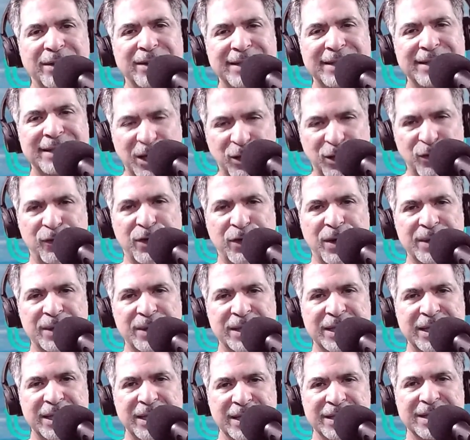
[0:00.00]
Now you've come to
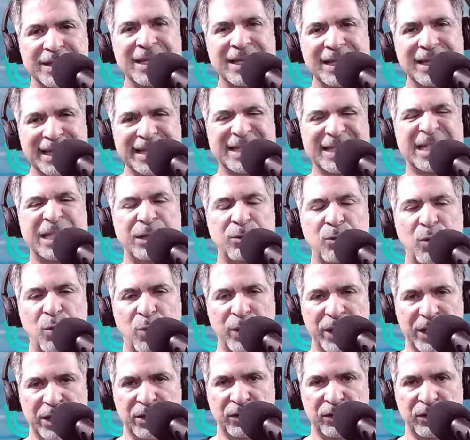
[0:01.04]
see us. Let's see what
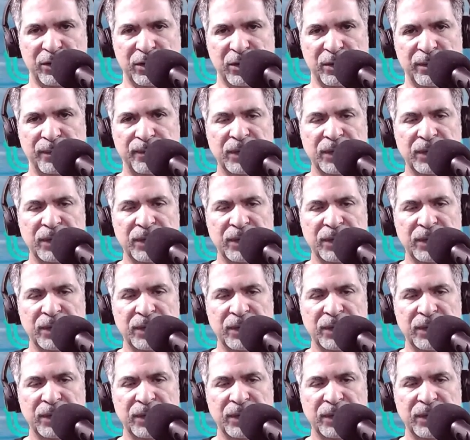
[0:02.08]
we can do.